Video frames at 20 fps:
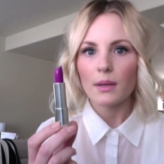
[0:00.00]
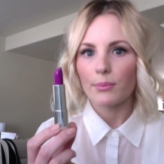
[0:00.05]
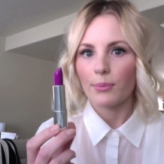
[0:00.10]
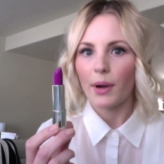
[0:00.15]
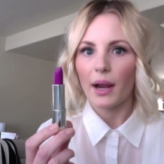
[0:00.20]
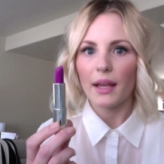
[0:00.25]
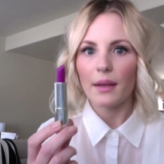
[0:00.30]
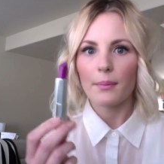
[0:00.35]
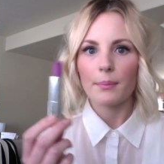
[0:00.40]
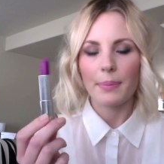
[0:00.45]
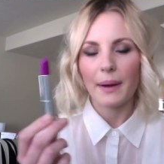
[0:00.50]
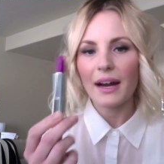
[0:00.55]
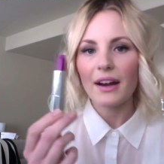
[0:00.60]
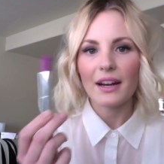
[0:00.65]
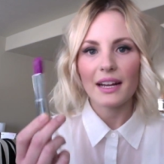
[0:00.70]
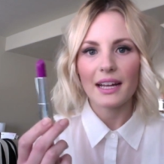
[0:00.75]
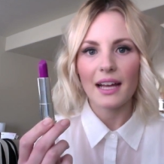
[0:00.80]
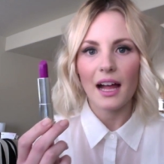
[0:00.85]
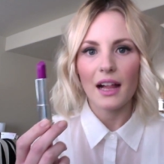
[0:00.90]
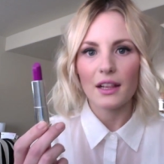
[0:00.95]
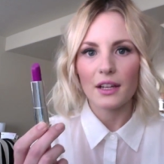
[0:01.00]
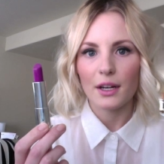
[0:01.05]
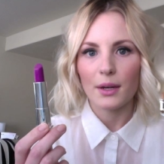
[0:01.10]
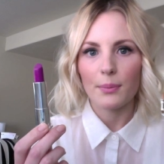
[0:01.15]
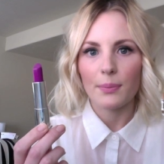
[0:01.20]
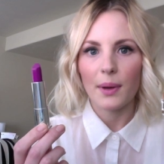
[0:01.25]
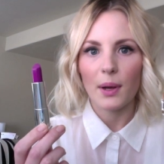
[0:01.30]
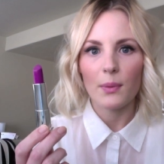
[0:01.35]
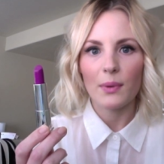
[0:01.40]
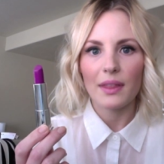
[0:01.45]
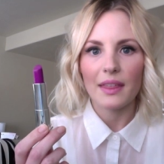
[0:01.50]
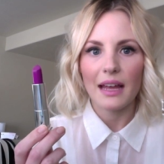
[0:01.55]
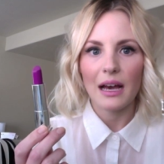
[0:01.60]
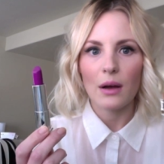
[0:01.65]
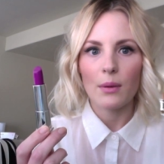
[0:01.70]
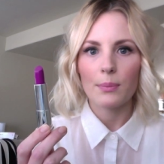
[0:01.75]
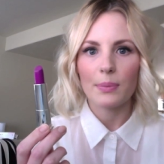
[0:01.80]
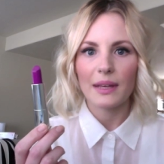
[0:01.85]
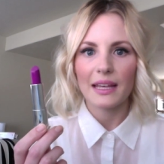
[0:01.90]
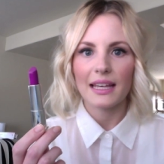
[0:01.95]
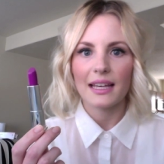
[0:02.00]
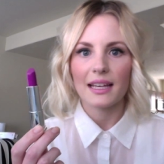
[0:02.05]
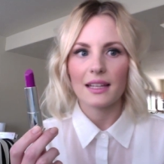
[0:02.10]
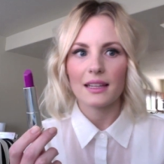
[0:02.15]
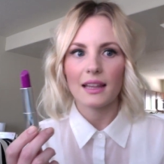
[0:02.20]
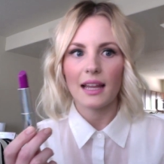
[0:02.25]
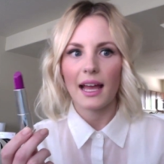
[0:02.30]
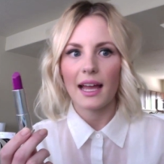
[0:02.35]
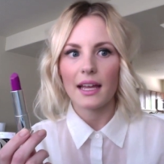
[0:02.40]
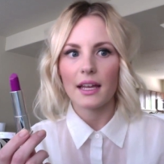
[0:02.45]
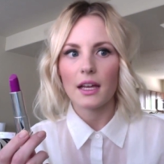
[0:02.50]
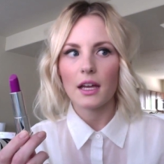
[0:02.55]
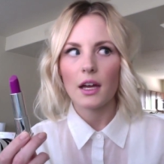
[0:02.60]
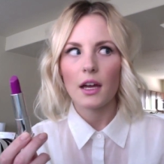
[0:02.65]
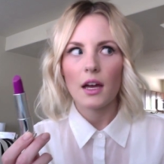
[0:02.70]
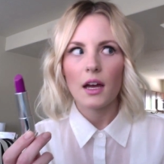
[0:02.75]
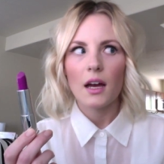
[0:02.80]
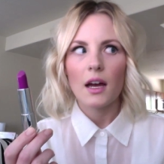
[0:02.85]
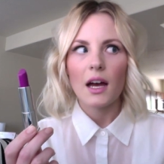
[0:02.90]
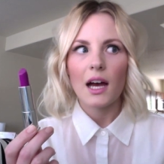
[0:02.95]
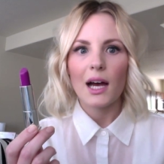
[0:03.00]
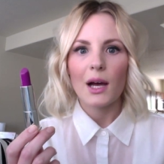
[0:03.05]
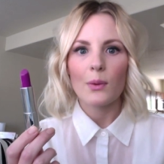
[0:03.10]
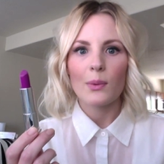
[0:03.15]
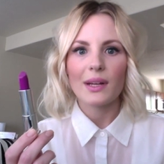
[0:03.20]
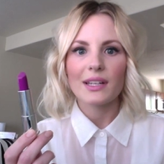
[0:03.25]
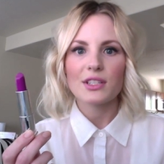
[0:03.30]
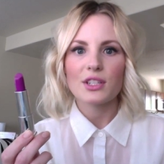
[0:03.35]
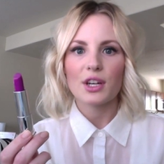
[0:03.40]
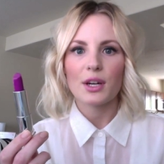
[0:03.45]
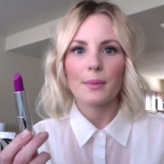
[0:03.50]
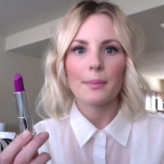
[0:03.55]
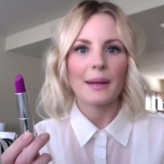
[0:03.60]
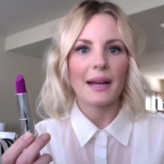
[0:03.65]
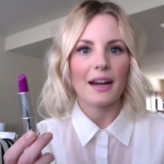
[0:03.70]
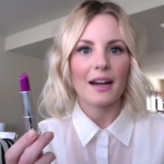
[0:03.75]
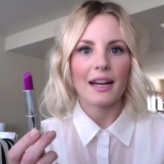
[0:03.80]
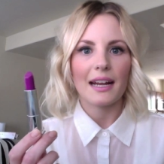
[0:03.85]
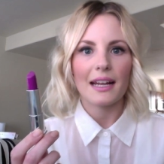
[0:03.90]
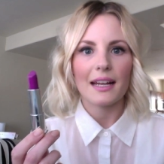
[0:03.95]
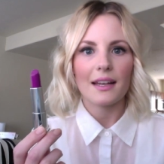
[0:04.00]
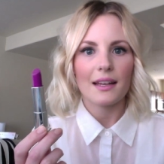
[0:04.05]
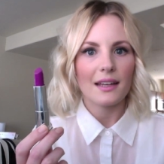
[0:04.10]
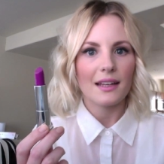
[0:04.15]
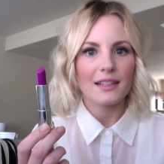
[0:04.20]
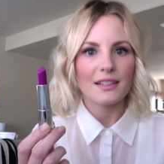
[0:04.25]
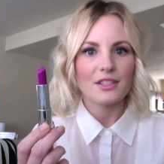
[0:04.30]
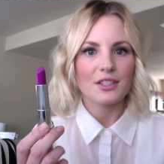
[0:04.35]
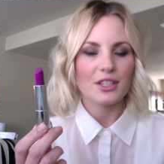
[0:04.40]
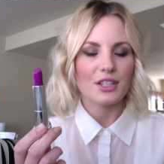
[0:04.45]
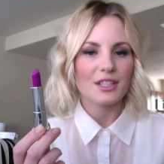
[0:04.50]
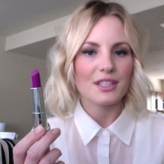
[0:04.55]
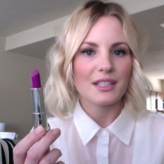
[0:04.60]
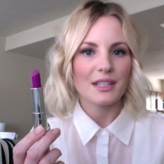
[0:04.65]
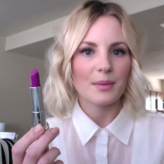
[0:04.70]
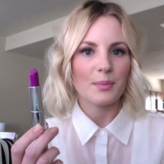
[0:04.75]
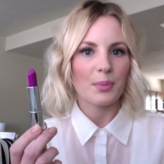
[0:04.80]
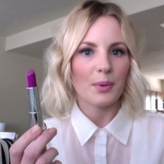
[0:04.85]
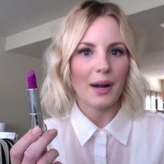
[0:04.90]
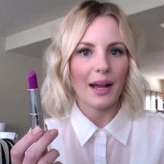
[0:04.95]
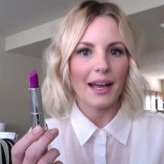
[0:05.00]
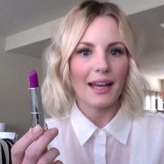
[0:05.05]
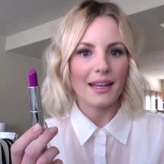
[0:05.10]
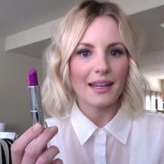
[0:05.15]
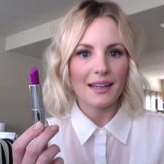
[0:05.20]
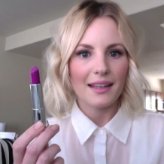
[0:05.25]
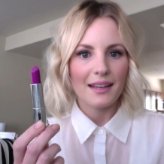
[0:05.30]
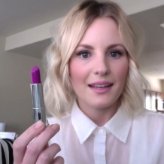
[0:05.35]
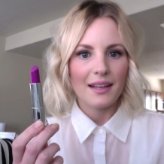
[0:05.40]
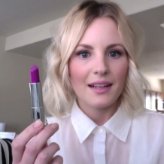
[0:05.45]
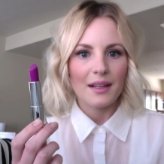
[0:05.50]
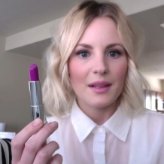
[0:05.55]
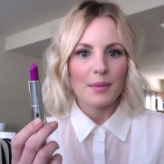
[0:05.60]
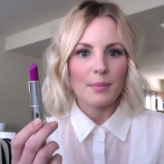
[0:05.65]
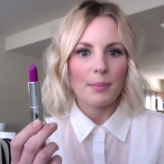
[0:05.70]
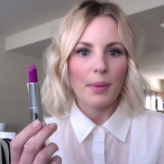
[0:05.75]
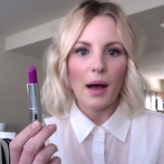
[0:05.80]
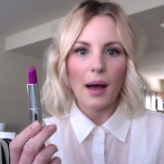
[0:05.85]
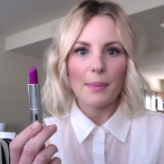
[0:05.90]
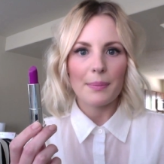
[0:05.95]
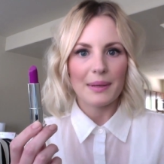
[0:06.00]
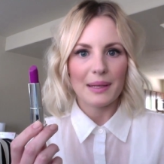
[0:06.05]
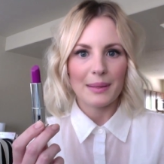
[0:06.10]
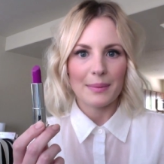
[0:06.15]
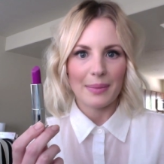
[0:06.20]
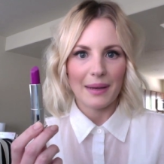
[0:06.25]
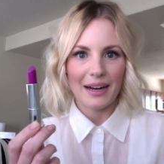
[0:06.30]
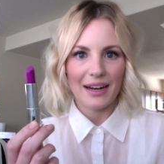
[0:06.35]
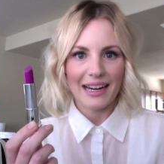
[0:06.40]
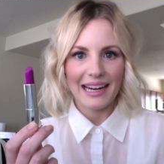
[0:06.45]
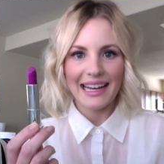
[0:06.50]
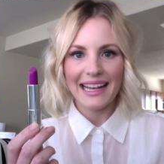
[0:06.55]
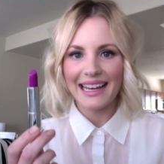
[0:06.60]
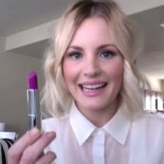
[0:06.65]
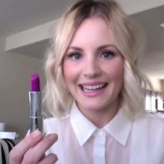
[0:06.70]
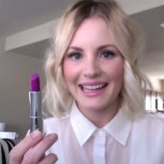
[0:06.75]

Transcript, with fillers: bright berry color but without being like a winter berry. It's just a bright poppy berry.